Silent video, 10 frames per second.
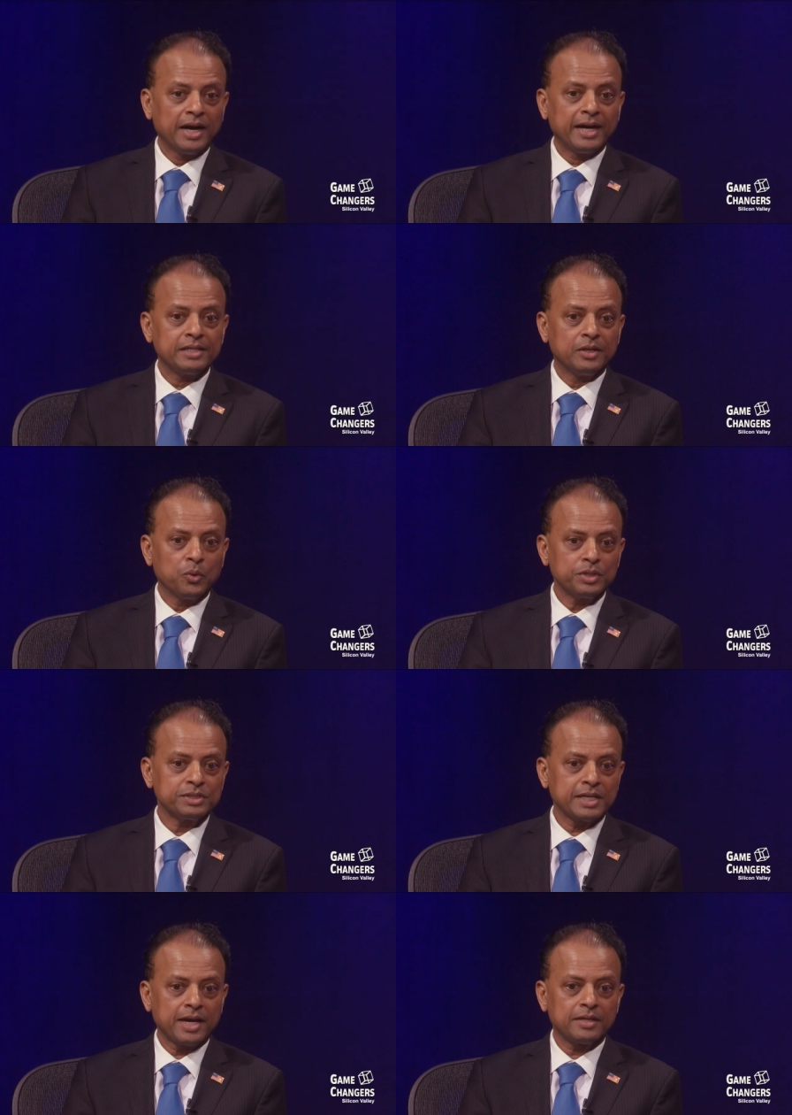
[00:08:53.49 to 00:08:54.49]
I
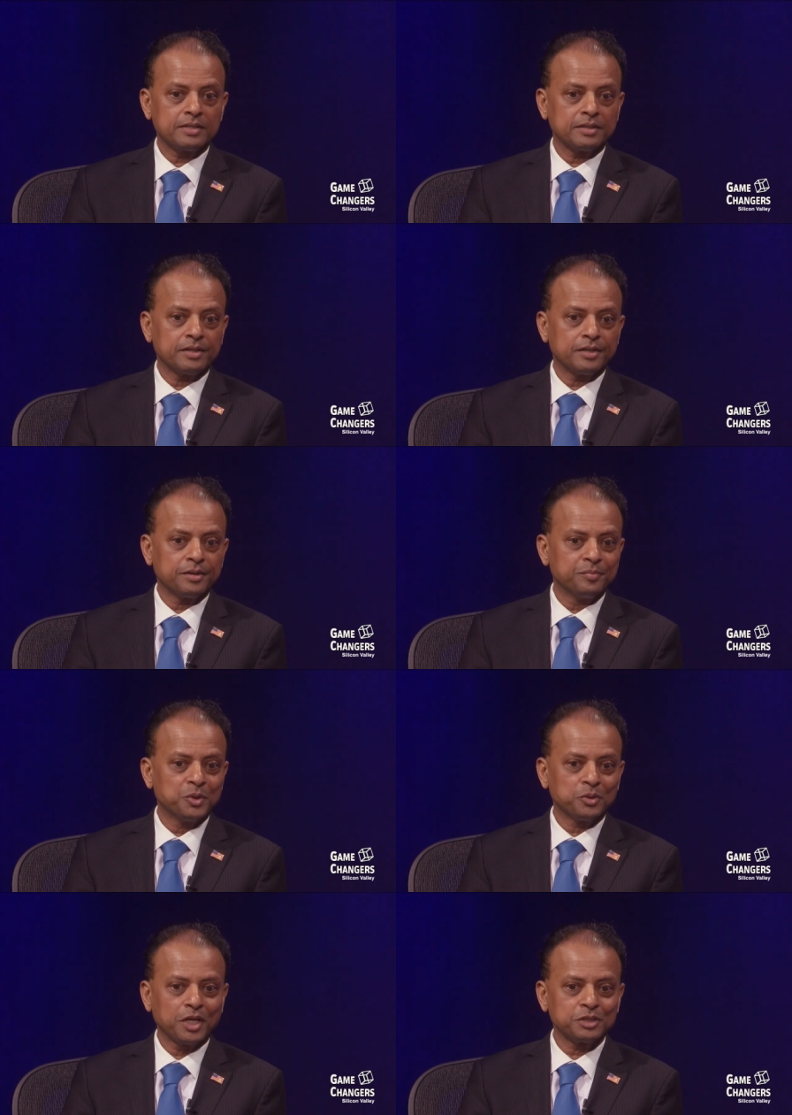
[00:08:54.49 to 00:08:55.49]
noticed that uh,
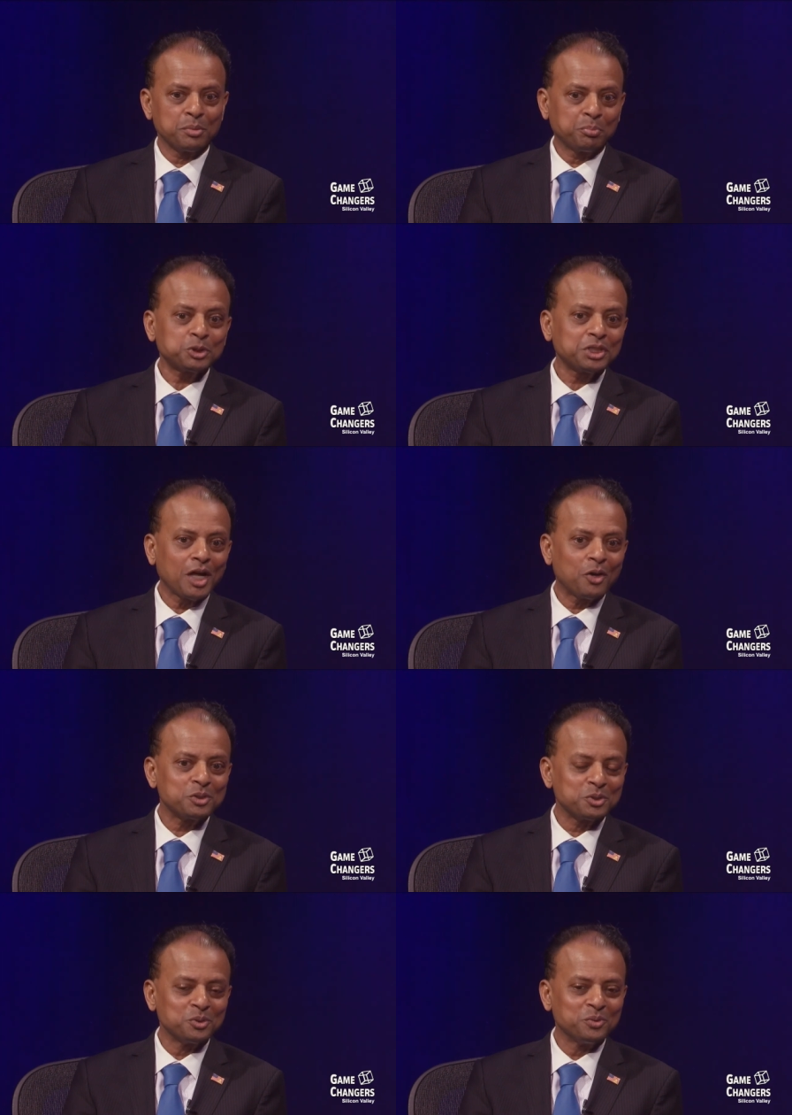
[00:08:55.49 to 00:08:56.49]
you know there is a push now
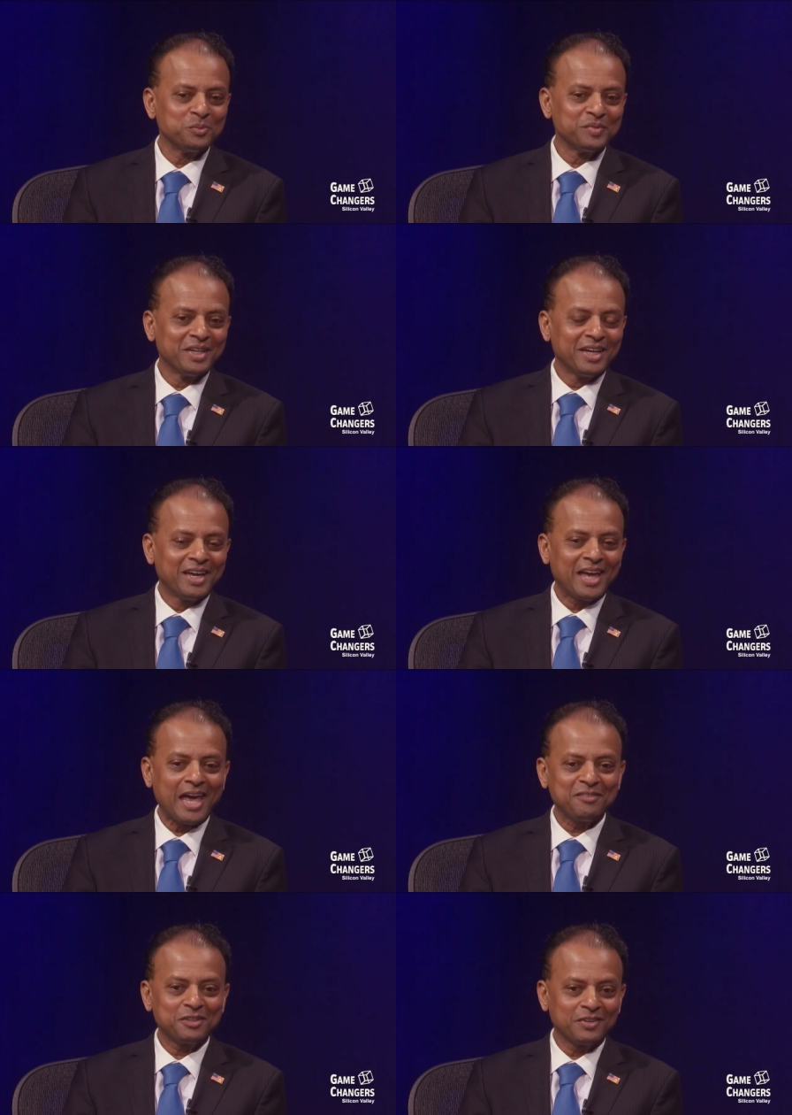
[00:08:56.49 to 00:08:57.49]
to
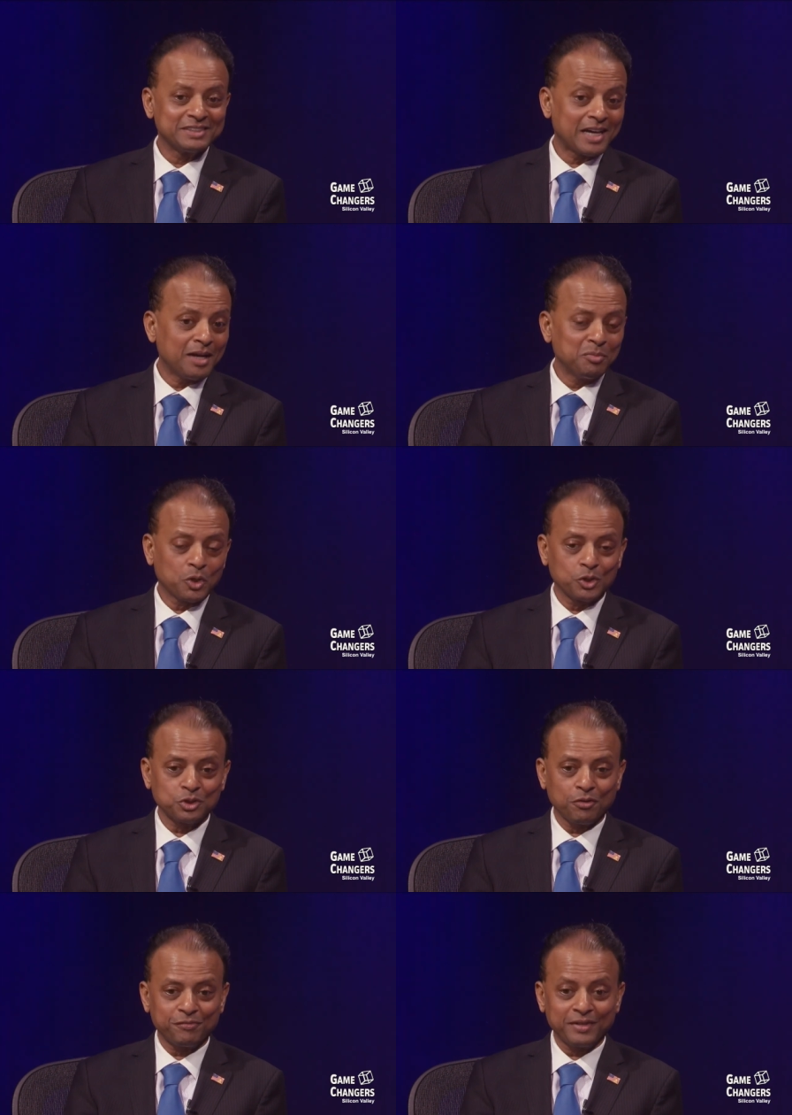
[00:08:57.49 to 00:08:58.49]
have her resign because
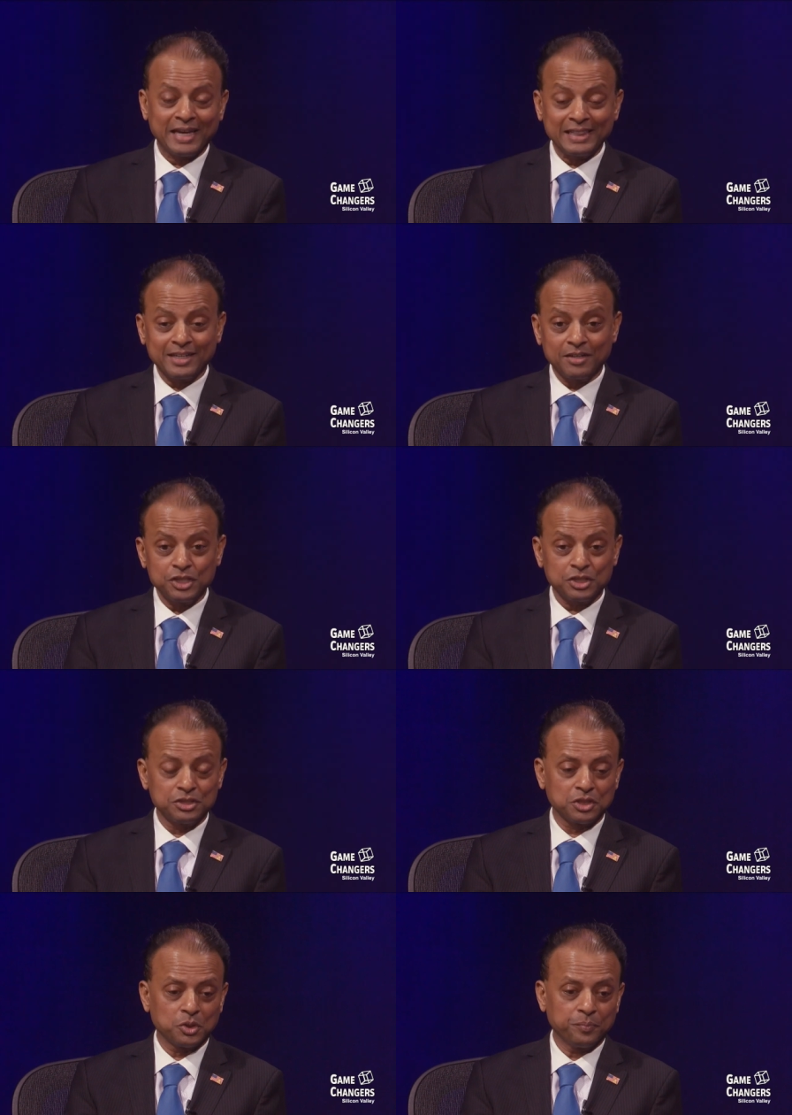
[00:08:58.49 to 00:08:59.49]
of uh, health
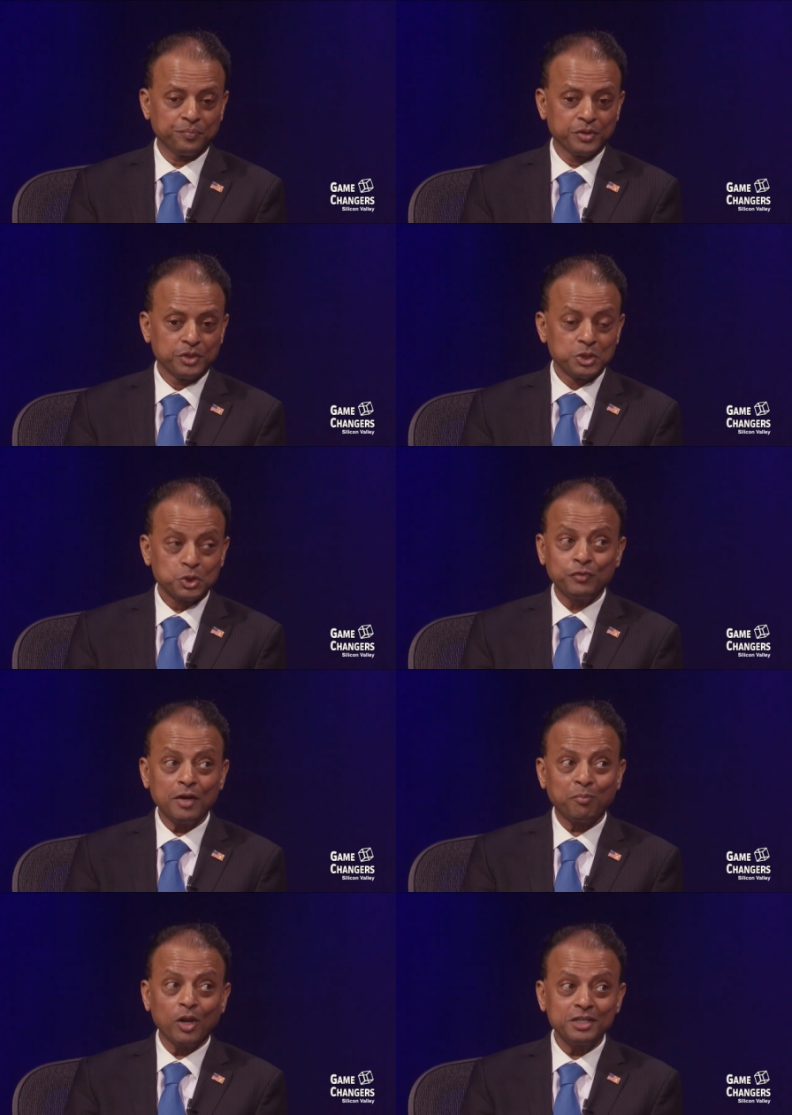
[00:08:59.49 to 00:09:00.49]
conditions. You know, so we
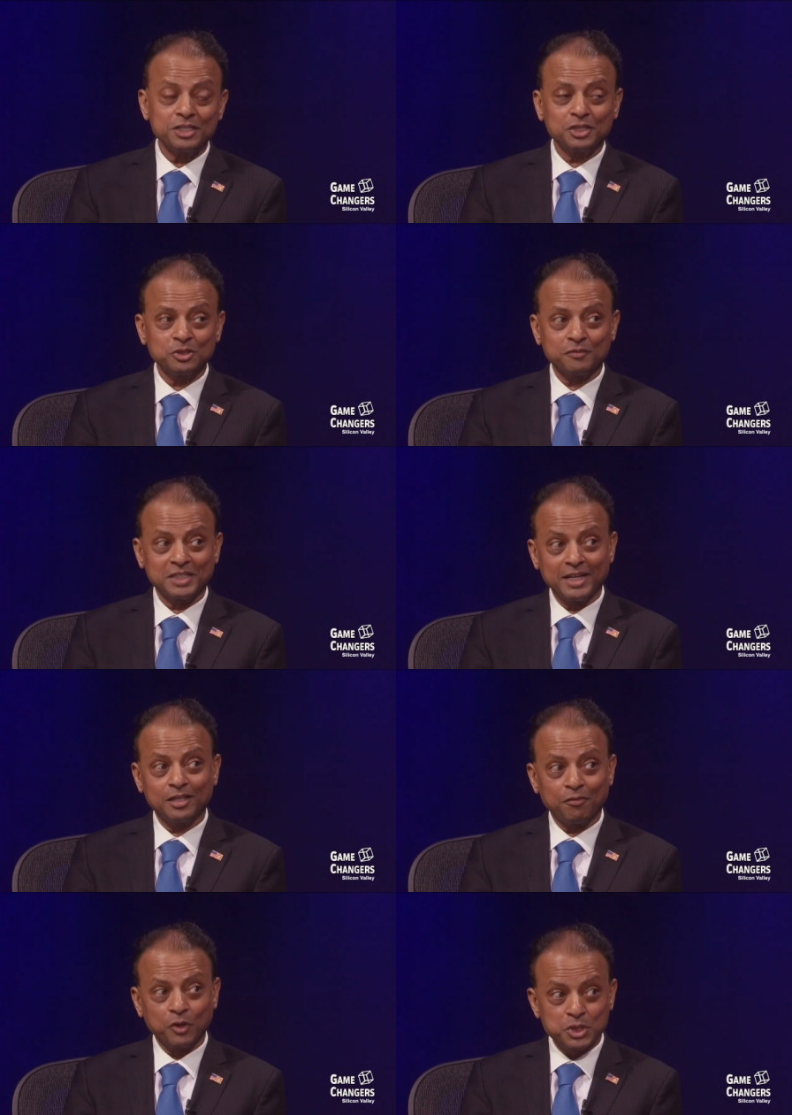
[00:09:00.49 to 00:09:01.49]
have politicians who have stayed
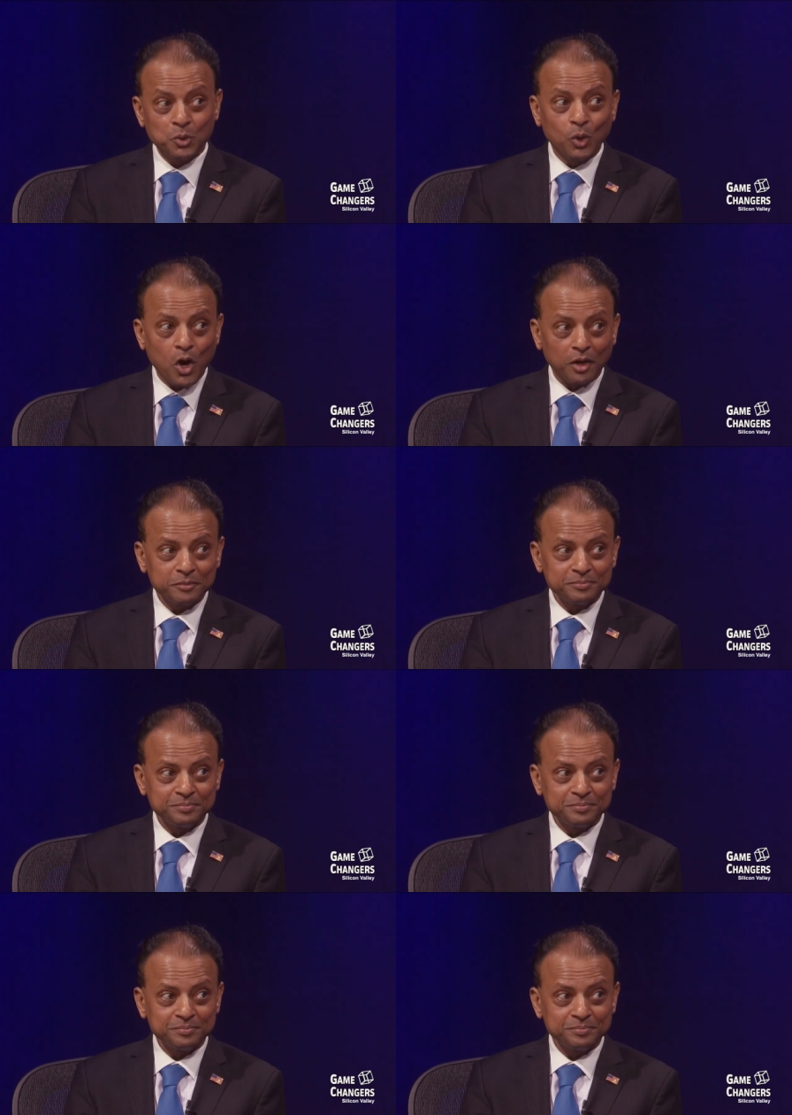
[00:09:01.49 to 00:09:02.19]
there for too long.